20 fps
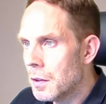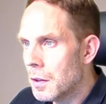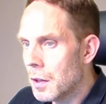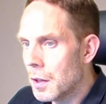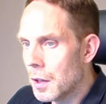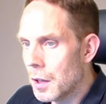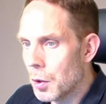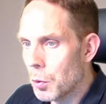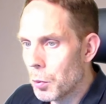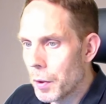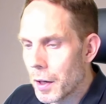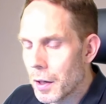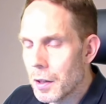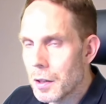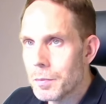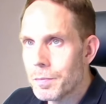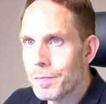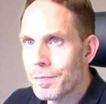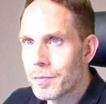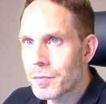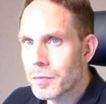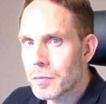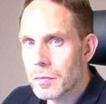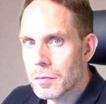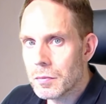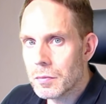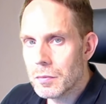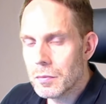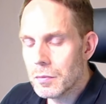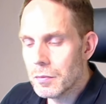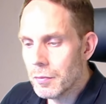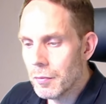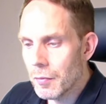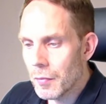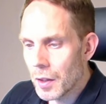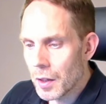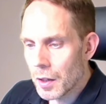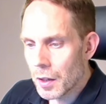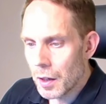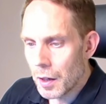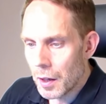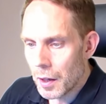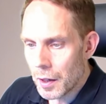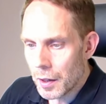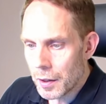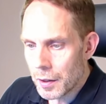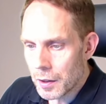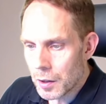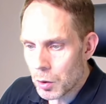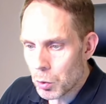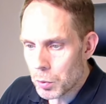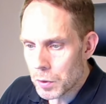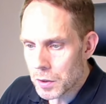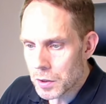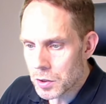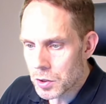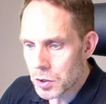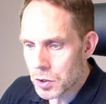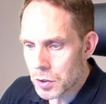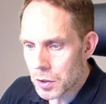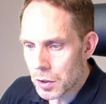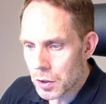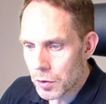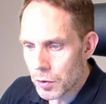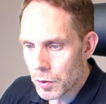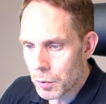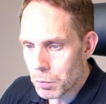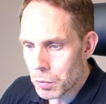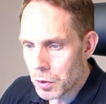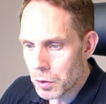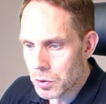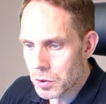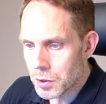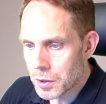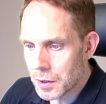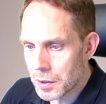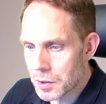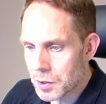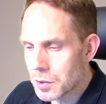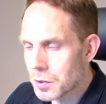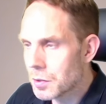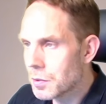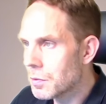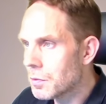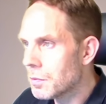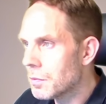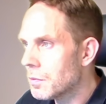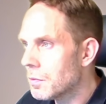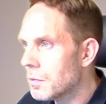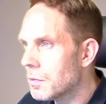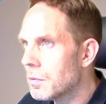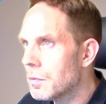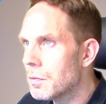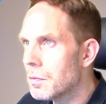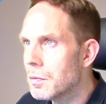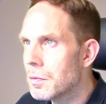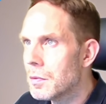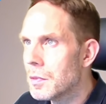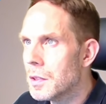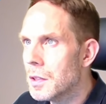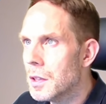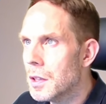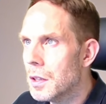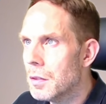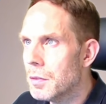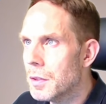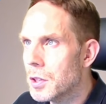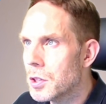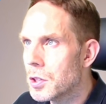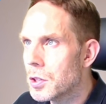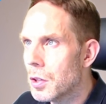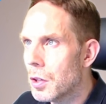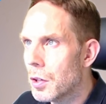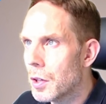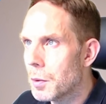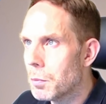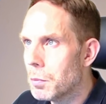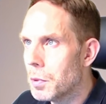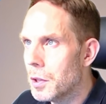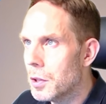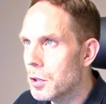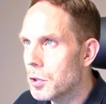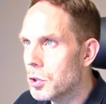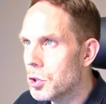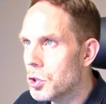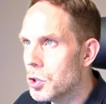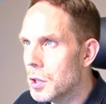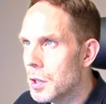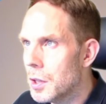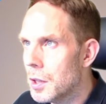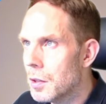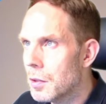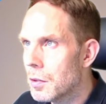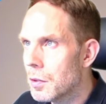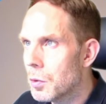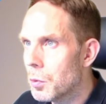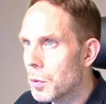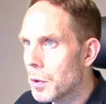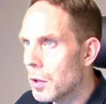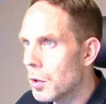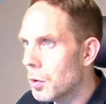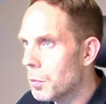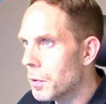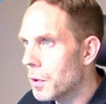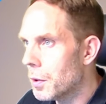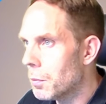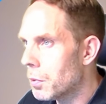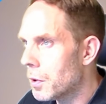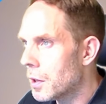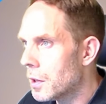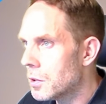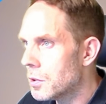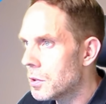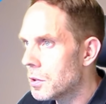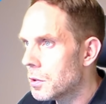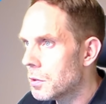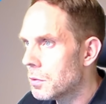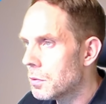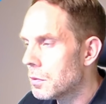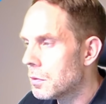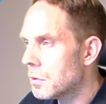Here we are. And now we'll start the process of installing PRTG. We'll open a browser.